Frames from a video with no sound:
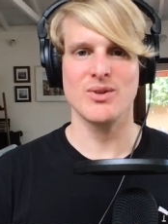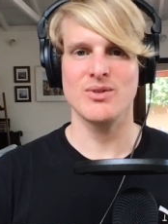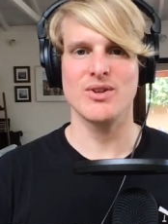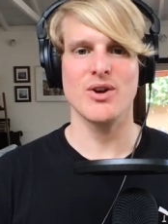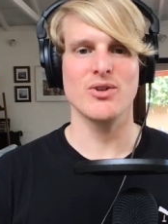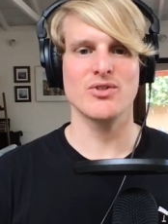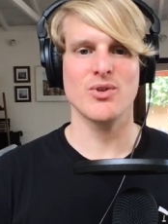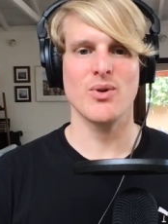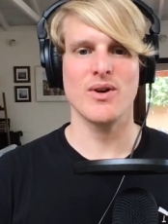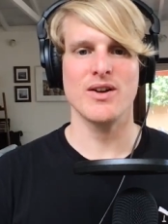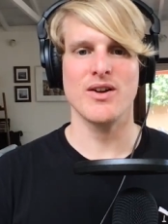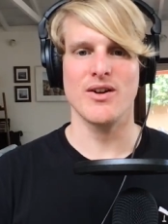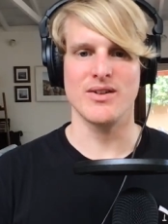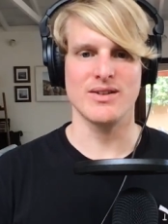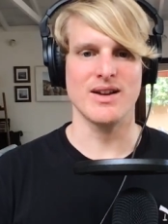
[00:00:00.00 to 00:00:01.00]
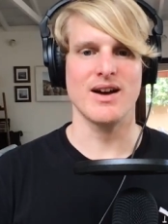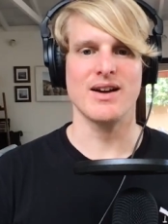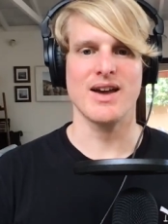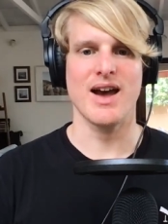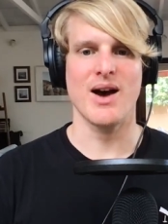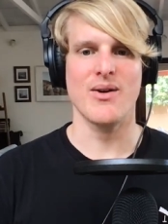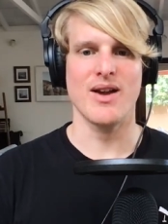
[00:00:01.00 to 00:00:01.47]
new Dogecoin are
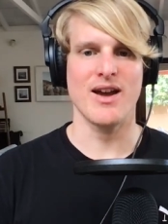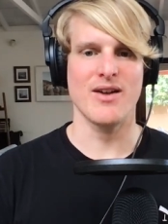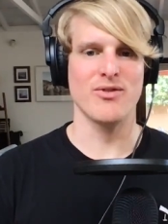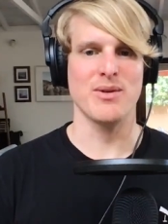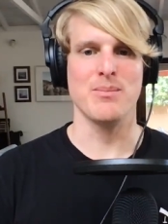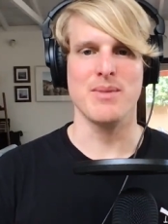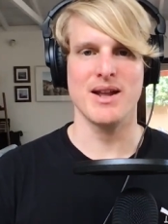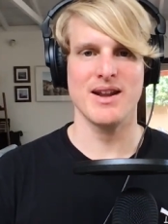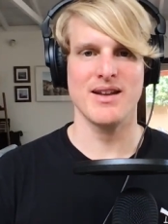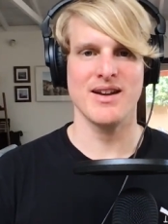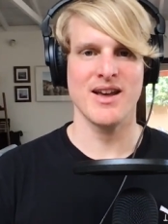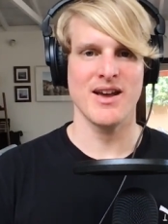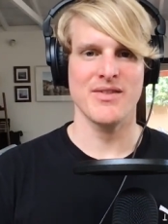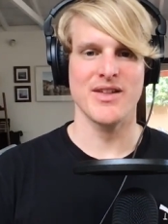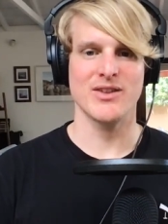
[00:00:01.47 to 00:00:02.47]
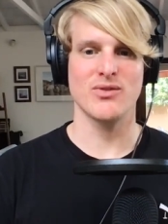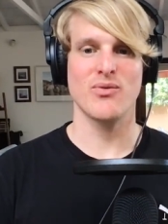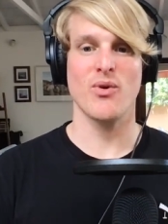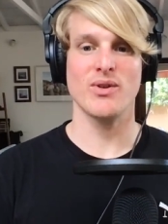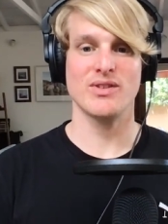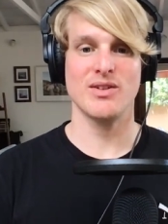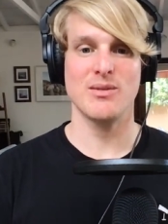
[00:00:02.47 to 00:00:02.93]
dug out every minute. That's
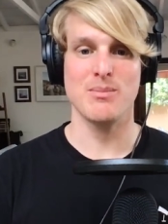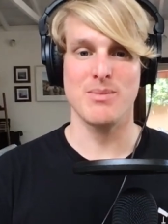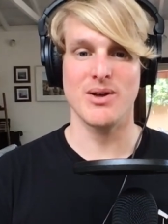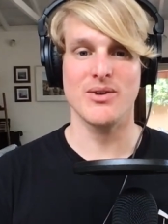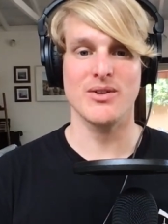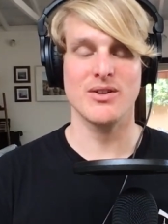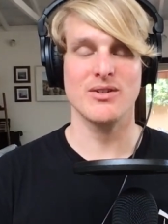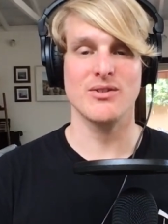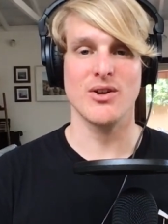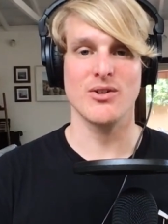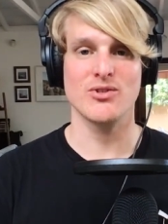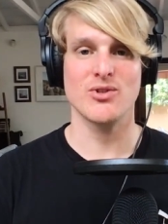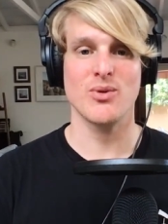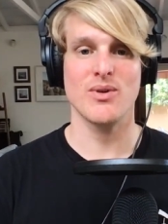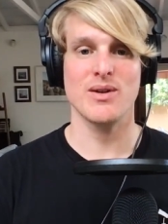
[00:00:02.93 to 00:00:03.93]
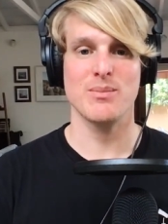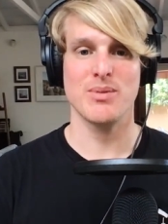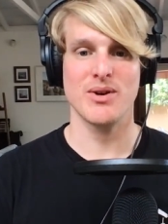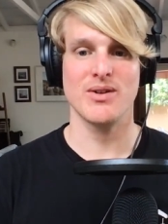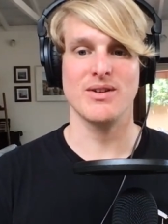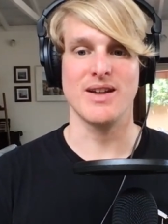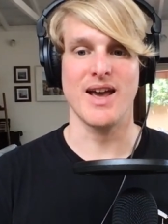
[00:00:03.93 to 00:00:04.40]
14 million Dogecoin
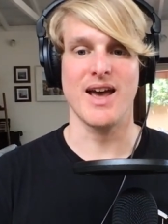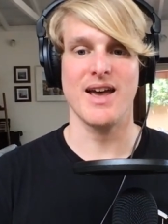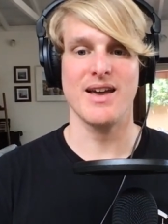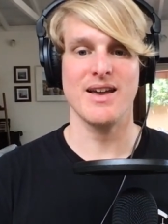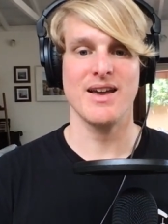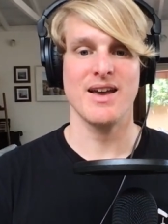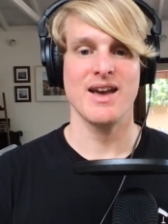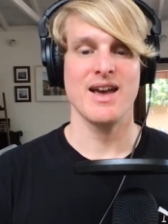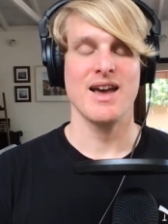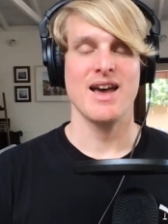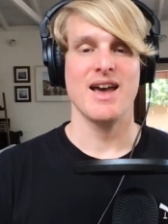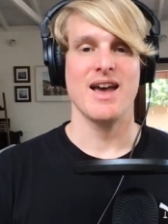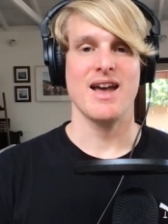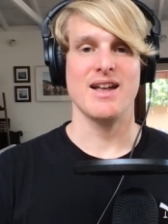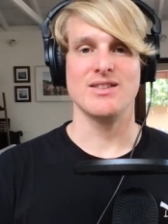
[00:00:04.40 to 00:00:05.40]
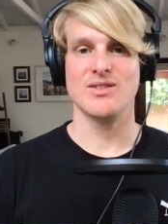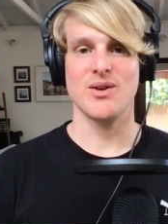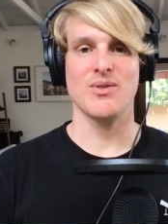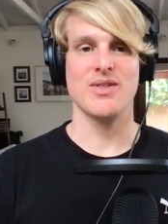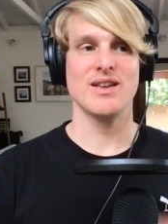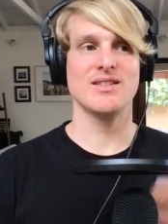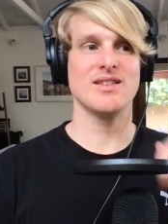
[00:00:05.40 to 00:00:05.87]
per day. And
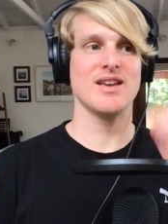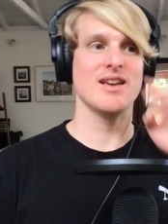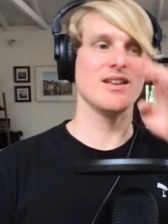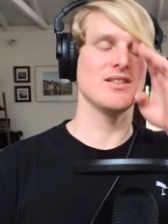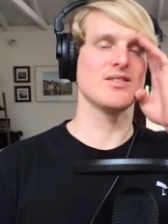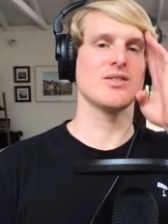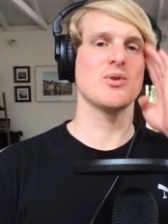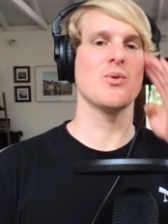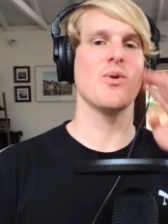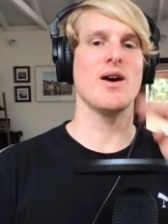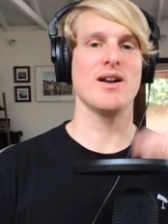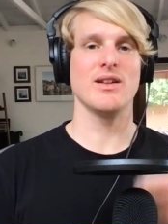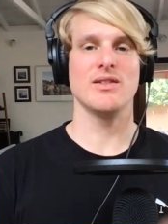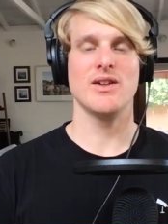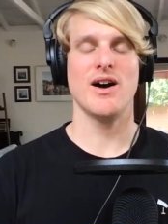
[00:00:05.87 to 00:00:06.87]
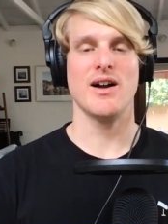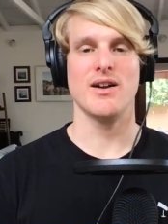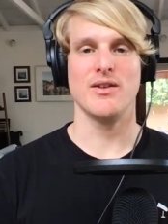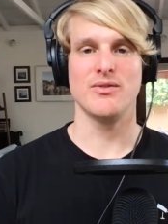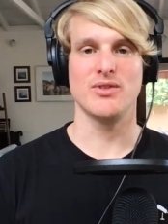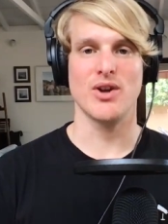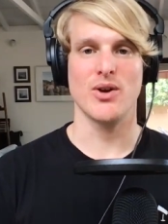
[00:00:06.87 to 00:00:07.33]
so this is quite a lot
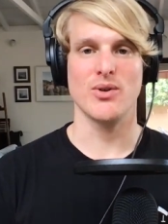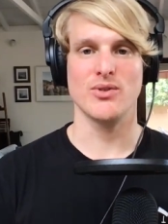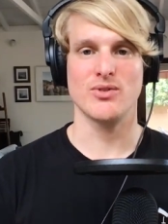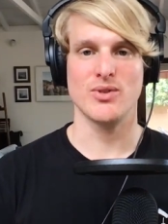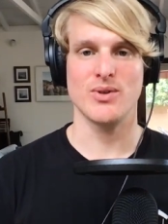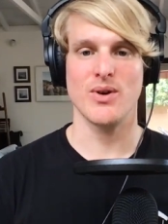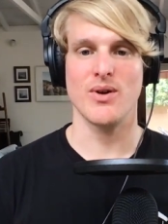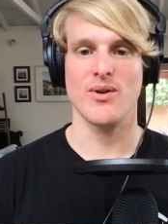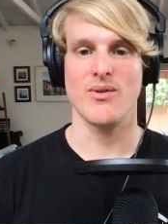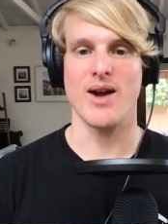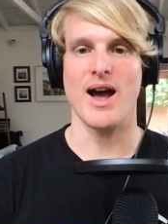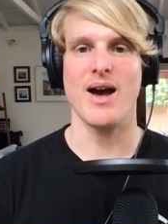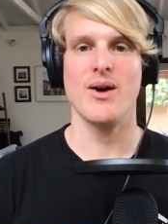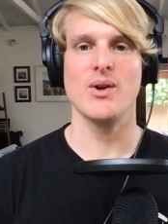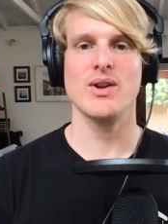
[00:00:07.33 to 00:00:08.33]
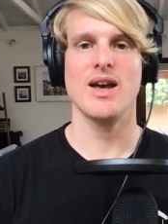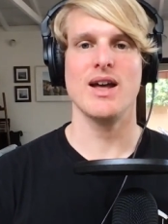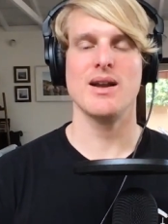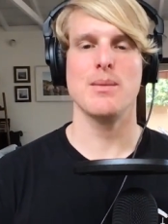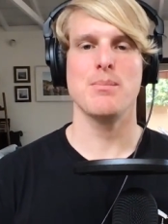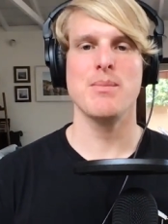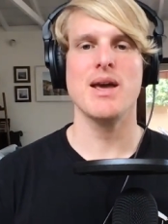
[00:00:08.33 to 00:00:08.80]
of Doge to go around,
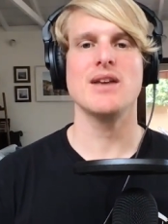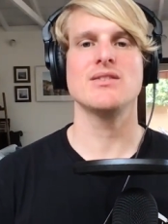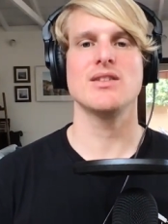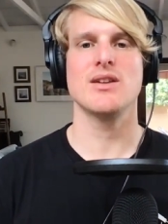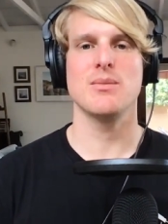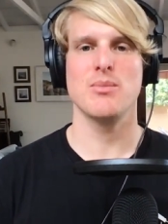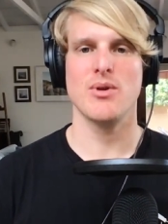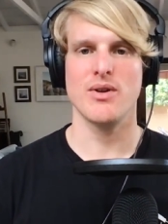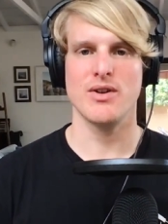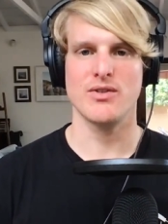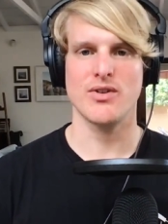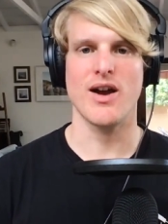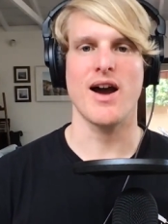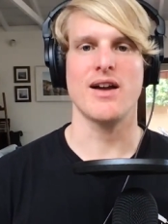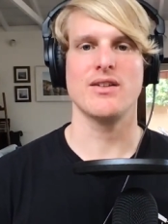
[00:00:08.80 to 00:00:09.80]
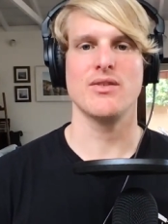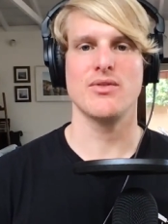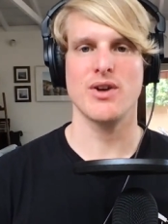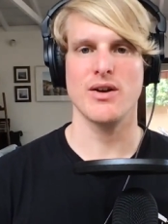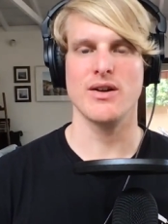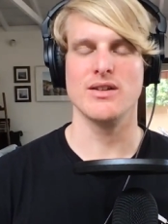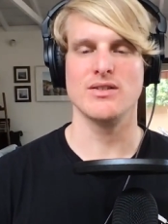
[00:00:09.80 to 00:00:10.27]
and it makes it a more attractive
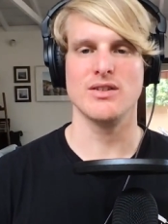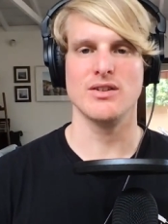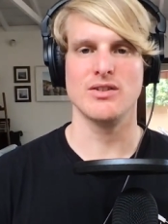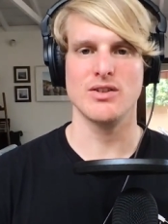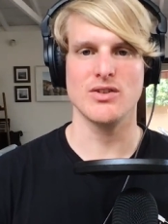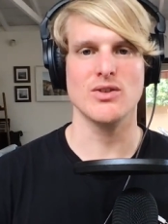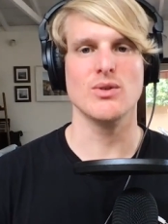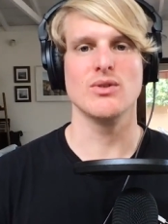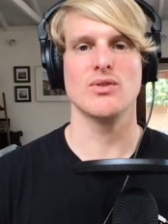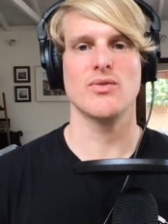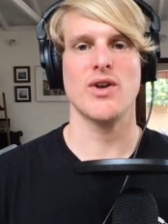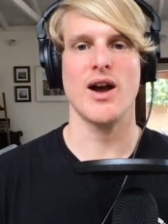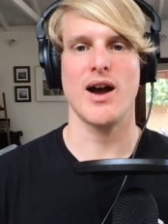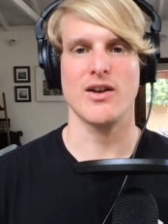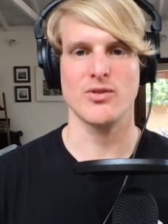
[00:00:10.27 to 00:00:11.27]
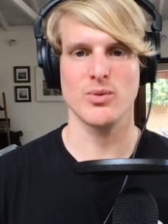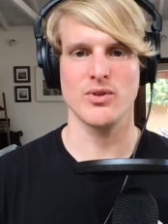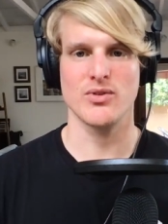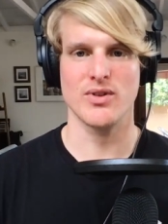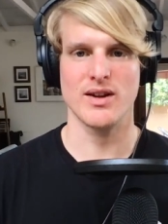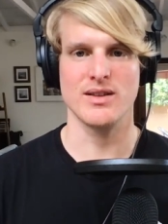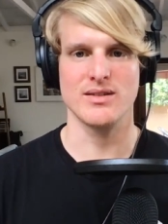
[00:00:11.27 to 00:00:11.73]
currency to use for actual
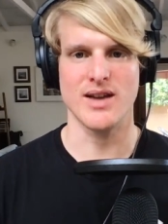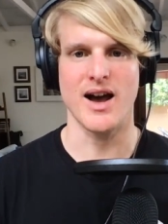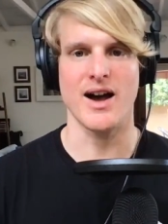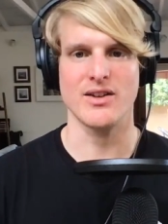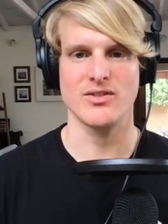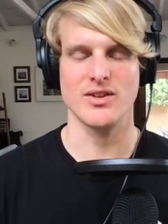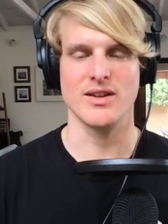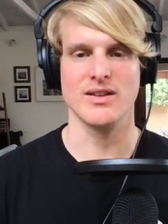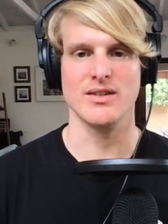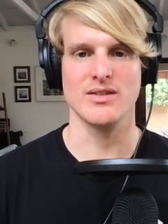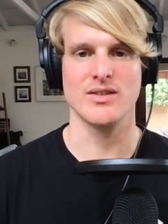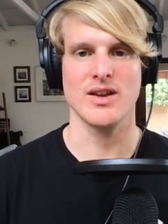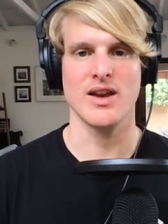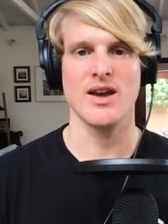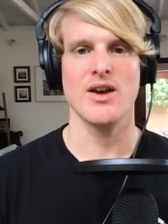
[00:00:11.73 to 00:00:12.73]
transactions